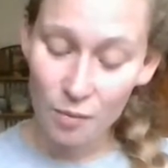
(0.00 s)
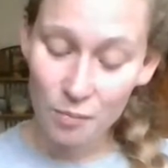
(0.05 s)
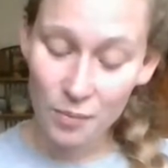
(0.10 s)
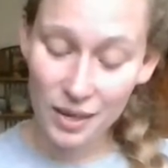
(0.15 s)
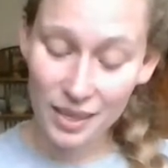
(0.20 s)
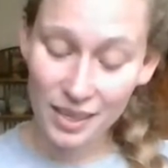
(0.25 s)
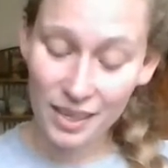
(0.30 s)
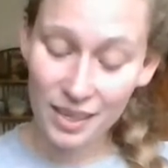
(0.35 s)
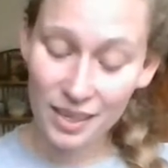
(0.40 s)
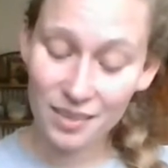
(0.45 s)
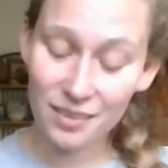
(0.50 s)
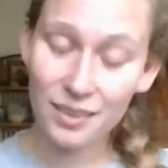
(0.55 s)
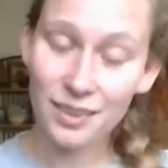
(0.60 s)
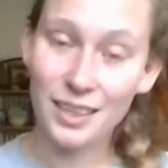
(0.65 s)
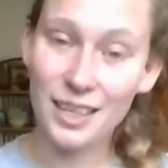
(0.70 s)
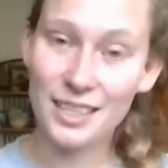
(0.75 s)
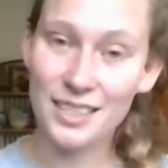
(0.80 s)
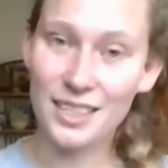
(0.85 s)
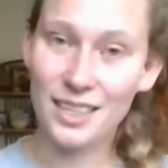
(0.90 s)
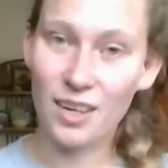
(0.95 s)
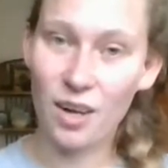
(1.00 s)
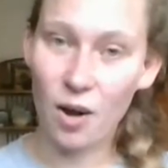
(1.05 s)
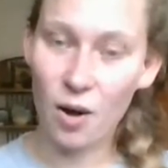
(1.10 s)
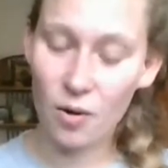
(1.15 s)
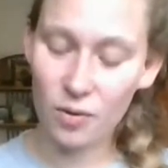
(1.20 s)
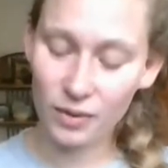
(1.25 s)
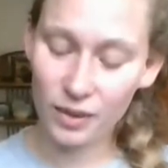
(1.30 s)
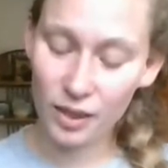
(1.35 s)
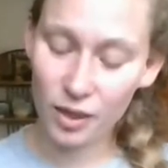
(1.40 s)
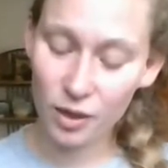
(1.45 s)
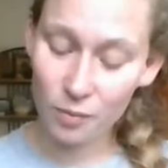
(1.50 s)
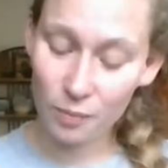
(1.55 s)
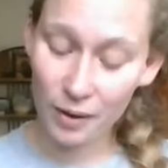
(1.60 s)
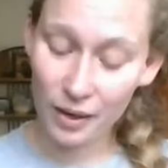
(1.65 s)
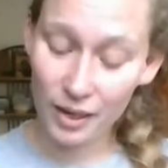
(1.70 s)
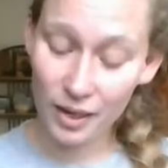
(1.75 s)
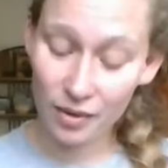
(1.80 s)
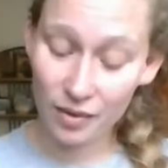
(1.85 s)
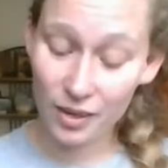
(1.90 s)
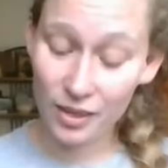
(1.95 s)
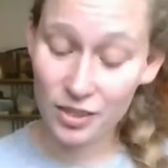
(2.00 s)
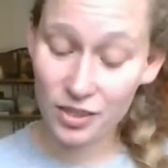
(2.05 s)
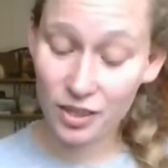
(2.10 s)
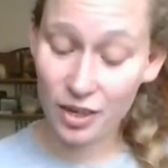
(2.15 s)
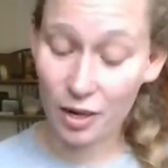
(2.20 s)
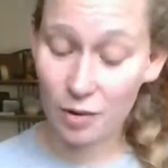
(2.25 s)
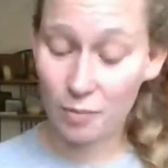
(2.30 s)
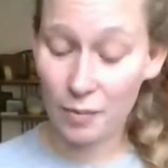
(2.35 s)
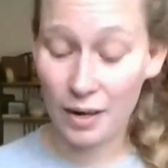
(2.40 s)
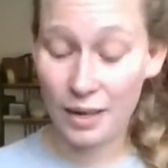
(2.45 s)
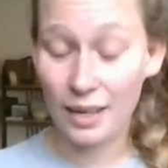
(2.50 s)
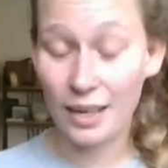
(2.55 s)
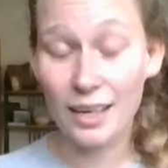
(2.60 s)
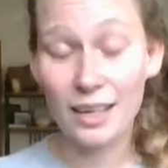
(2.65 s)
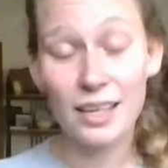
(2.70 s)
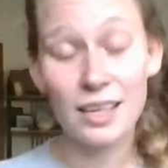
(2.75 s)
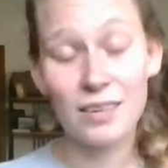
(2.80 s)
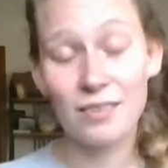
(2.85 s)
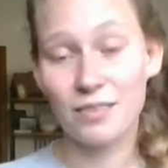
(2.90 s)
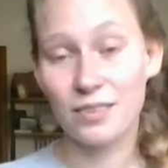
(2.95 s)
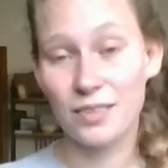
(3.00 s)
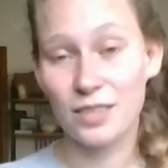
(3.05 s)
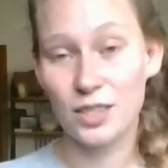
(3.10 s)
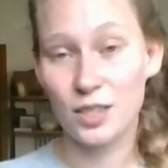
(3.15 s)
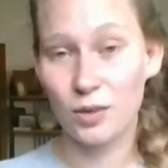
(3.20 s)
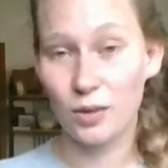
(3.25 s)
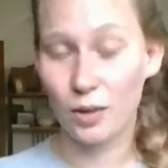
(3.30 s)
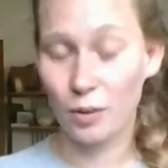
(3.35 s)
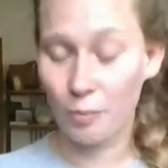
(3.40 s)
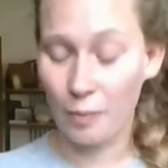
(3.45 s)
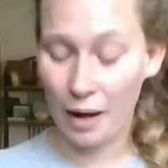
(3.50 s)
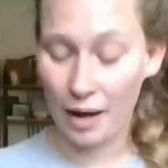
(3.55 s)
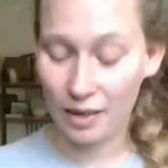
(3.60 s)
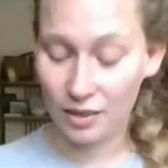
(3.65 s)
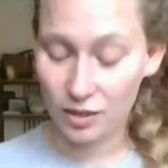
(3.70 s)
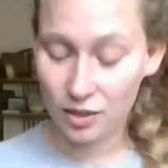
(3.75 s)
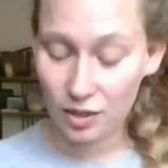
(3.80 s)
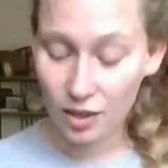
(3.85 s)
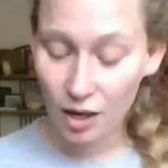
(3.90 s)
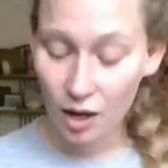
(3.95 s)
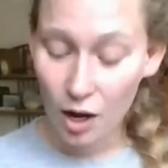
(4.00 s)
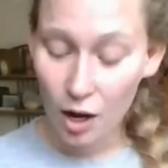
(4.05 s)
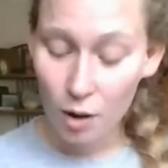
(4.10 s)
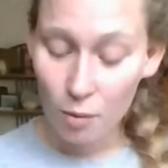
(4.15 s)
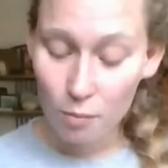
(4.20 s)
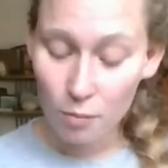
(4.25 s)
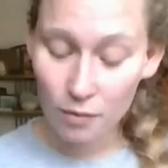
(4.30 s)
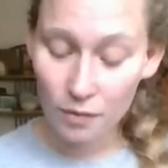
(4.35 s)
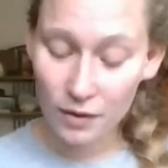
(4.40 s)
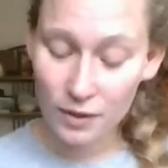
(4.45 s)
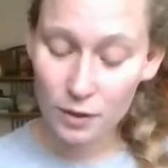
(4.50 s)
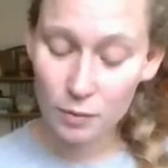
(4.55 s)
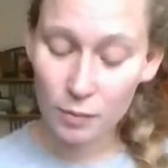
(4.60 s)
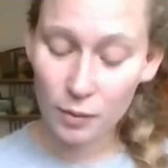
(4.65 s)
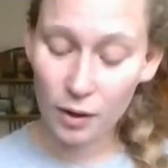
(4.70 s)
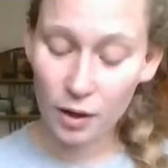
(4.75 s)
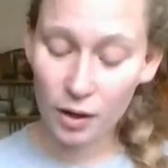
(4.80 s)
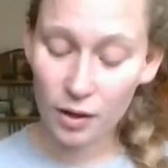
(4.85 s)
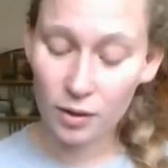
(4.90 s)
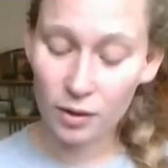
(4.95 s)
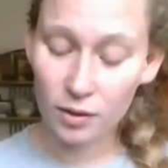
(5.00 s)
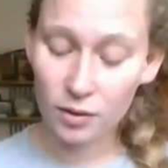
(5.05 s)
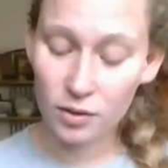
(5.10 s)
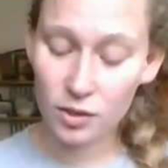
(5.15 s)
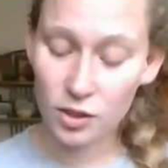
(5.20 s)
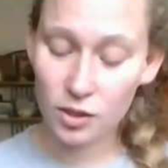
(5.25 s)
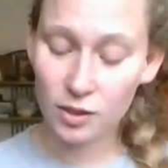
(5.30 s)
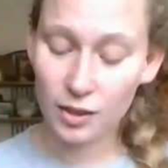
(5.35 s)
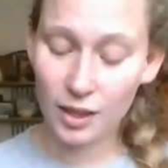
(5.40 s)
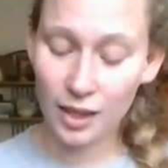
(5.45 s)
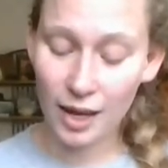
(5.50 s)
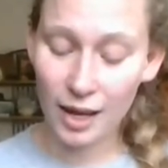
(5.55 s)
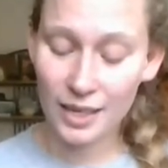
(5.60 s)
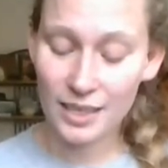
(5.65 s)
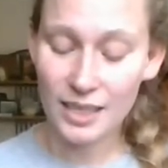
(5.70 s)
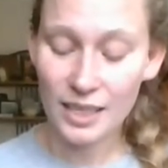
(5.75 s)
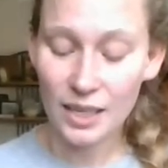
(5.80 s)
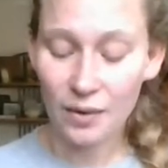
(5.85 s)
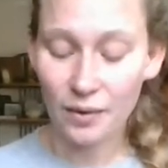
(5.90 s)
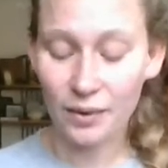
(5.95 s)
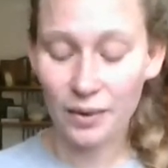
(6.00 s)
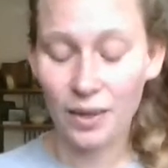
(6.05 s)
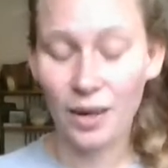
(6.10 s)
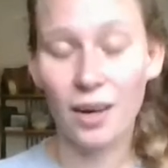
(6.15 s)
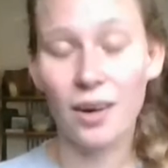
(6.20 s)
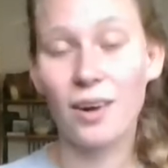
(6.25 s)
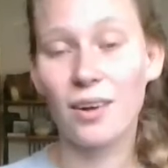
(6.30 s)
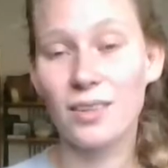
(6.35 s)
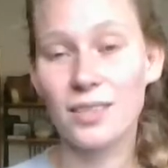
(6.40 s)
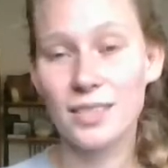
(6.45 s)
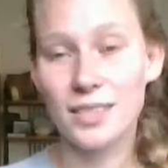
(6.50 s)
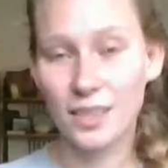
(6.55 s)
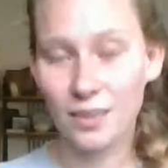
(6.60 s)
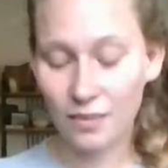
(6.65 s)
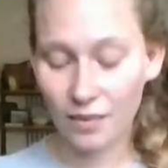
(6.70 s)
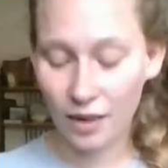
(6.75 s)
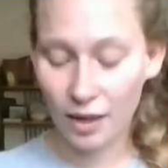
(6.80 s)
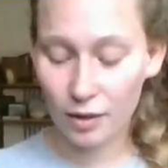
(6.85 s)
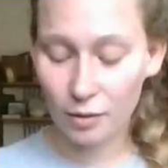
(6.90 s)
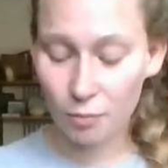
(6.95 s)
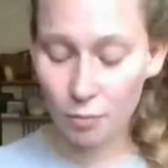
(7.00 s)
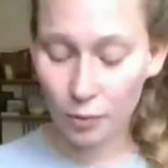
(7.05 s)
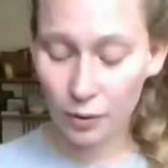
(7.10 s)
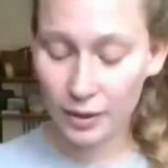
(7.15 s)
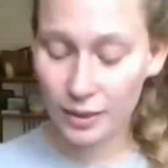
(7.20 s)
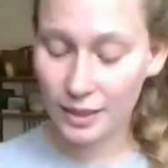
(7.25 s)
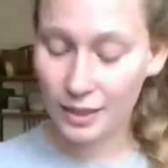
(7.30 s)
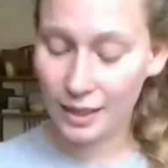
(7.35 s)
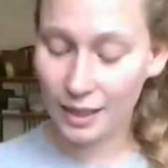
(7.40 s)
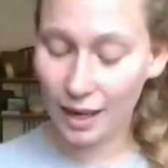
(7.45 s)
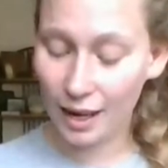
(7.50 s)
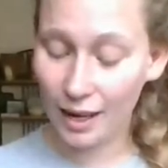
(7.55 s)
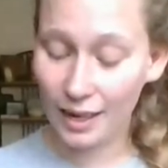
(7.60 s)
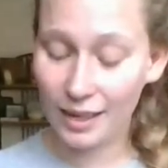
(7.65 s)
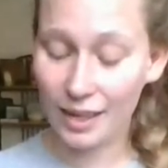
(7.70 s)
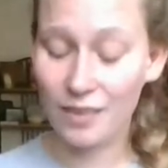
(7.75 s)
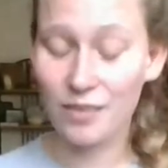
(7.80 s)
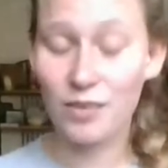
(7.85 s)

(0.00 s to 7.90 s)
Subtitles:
By the end of the lesson, only Hermione Granger had made any difference to her match. Professor McGonagall showed the class how it had gone all silver and pointy, and